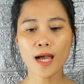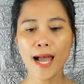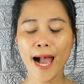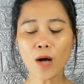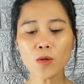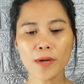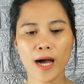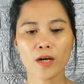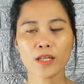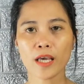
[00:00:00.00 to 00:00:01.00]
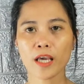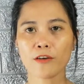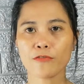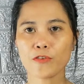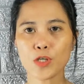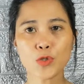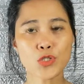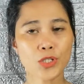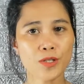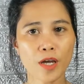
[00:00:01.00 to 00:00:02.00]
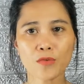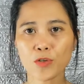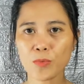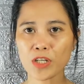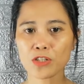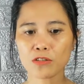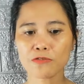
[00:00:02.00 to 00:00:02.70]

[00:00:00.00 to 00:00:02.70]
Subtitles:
How about if you took the information